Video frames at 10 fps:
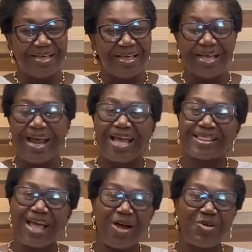And I
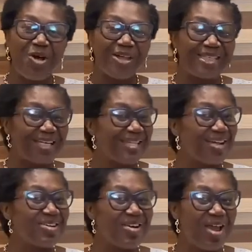thank God that the
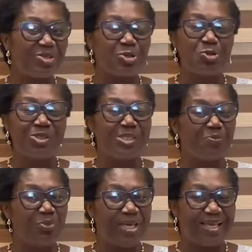grace to
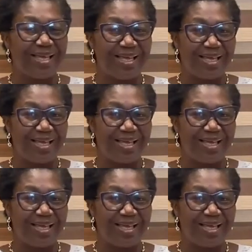speak